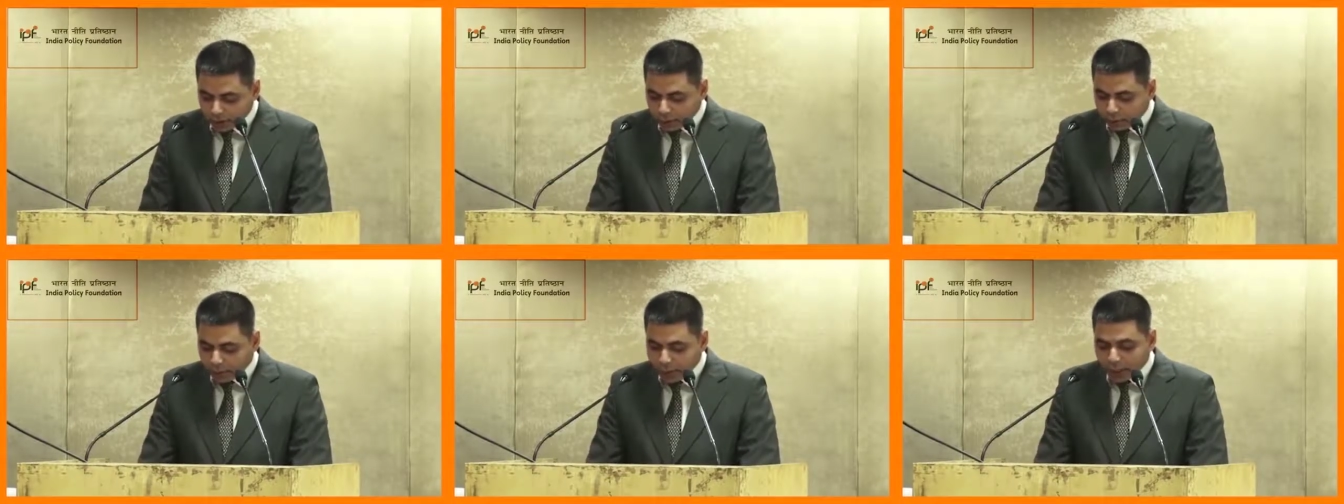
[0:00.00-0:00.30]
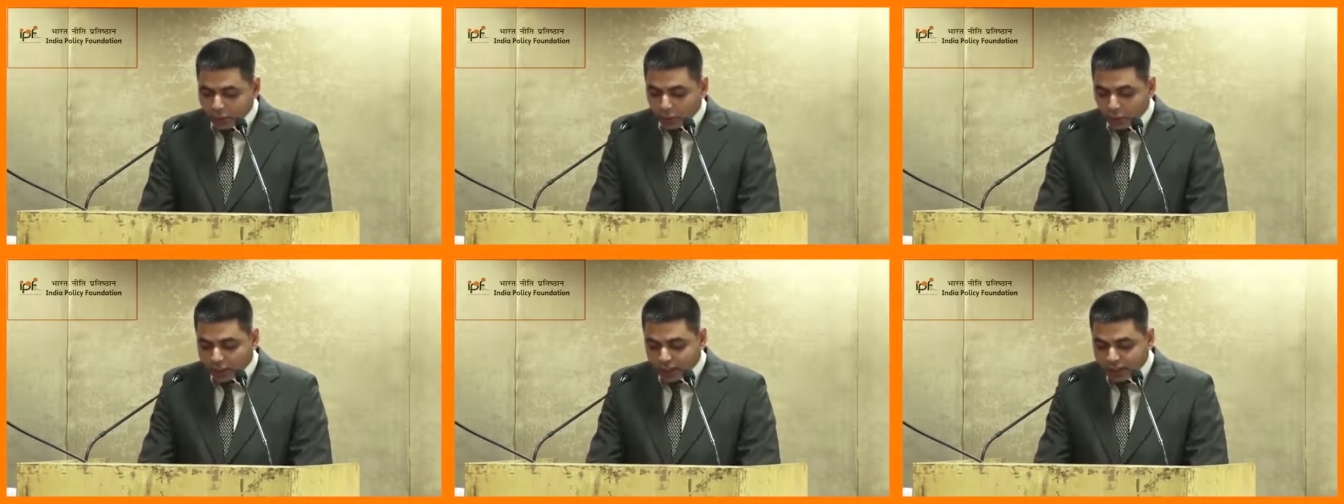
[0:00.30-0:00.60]
the
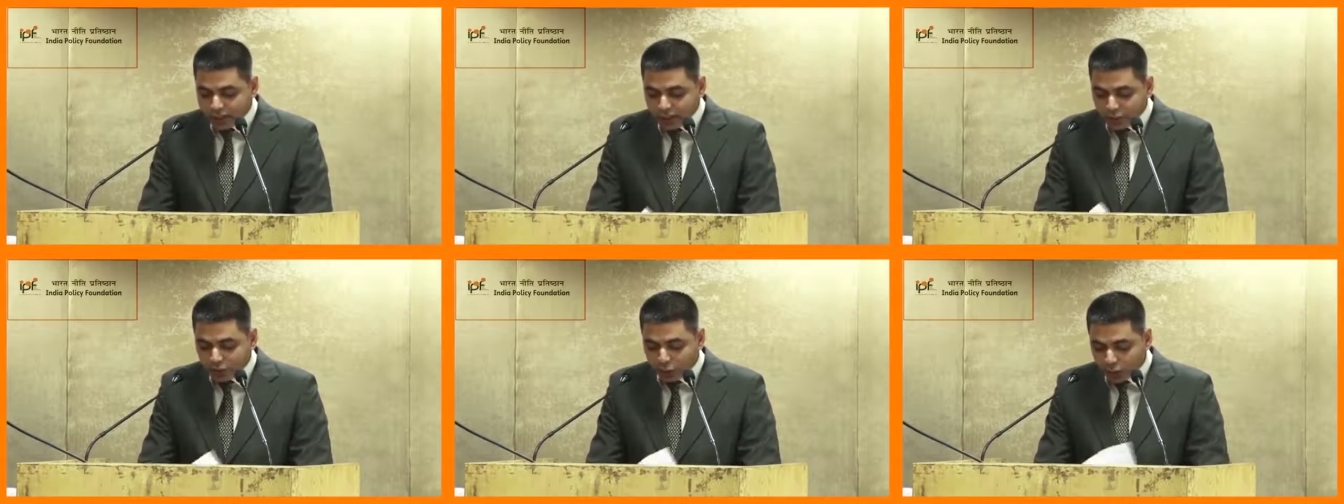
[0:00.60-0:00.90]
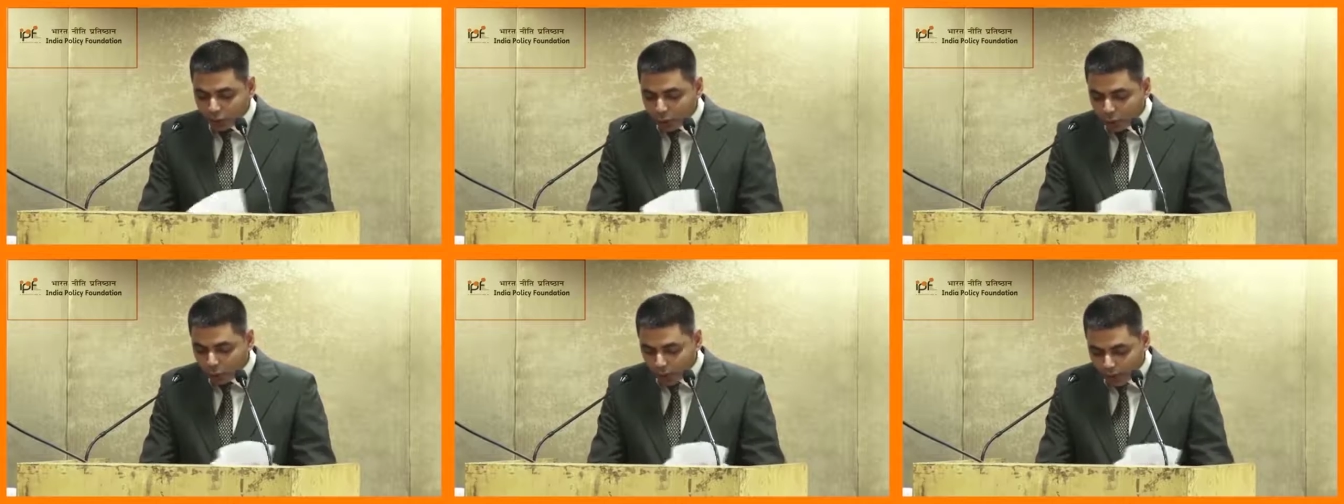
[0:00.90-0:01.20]
Bengalis
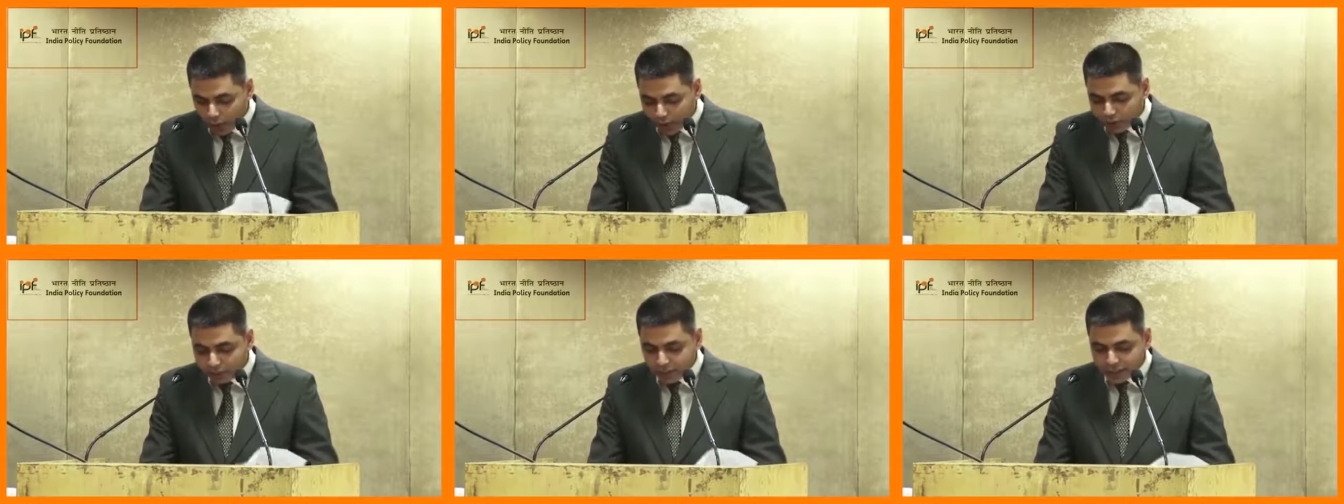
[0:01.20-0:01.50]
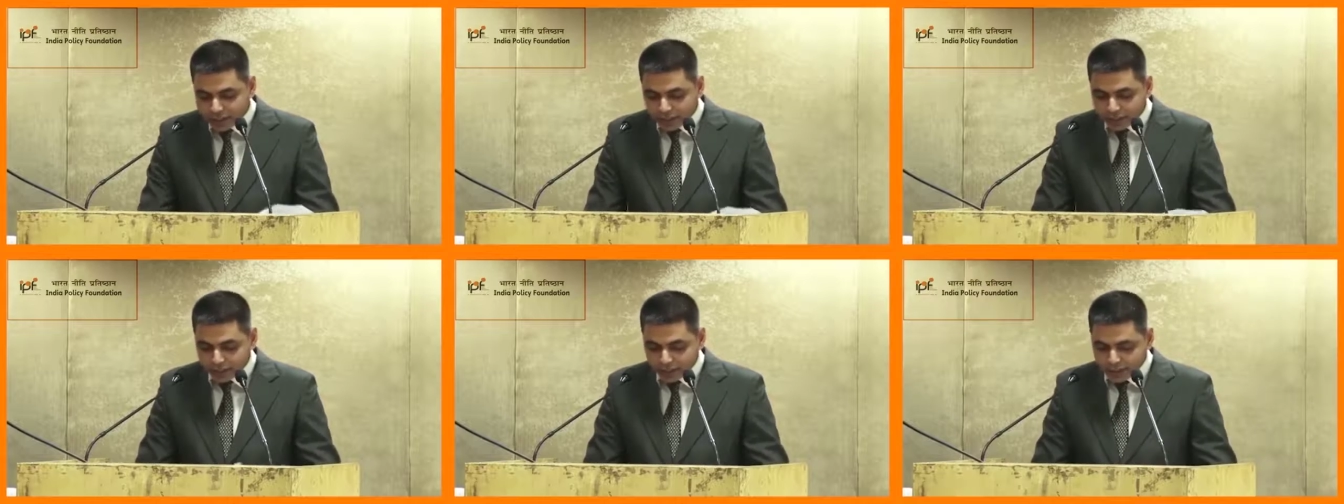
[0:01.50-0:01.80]
not to have
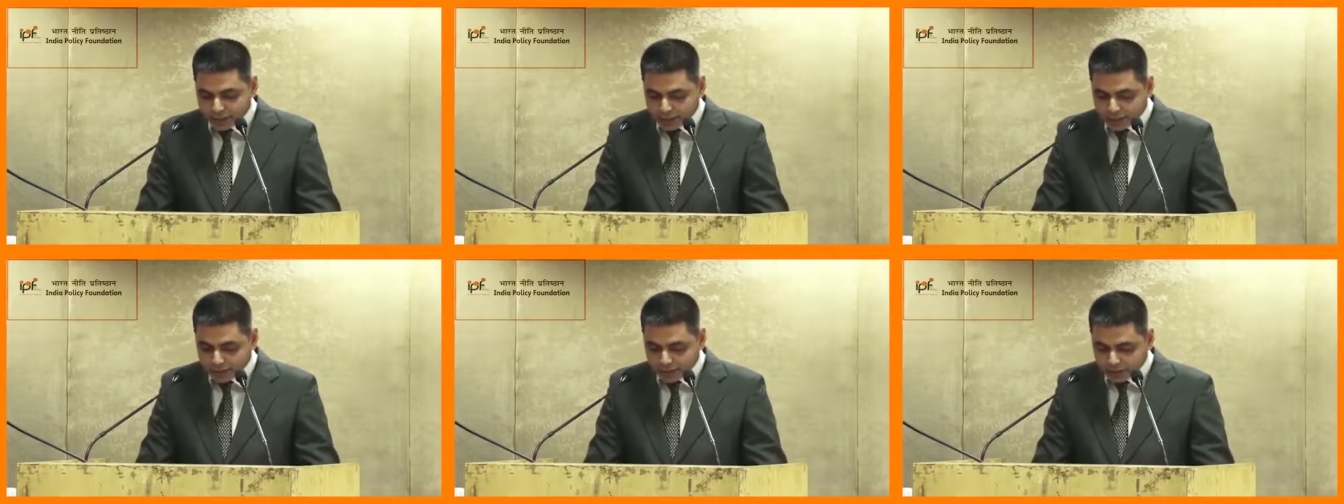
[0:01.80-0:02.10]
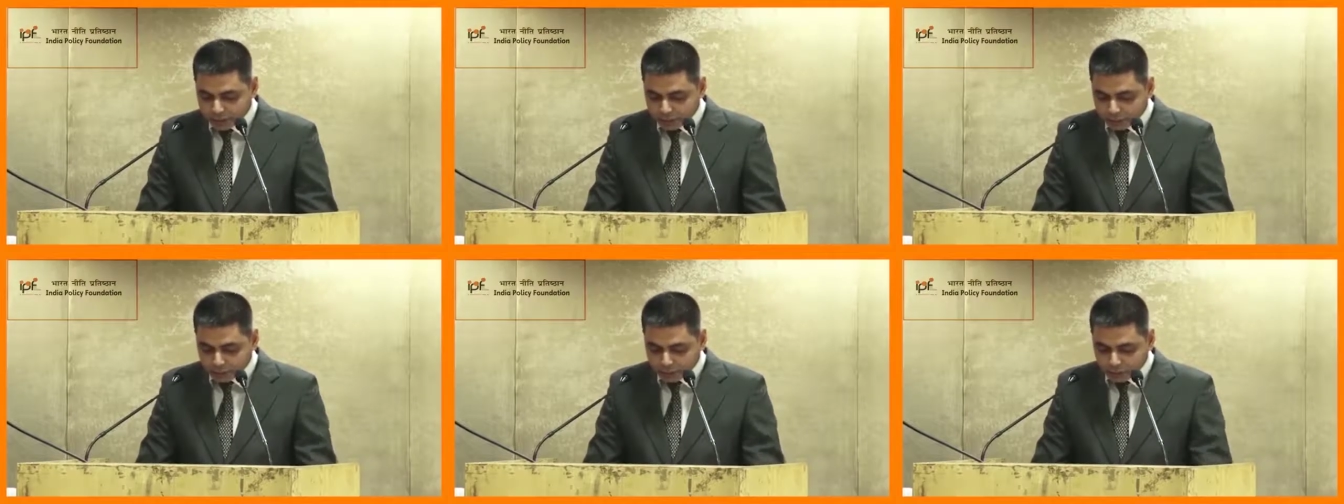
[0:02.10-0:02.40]
these rights,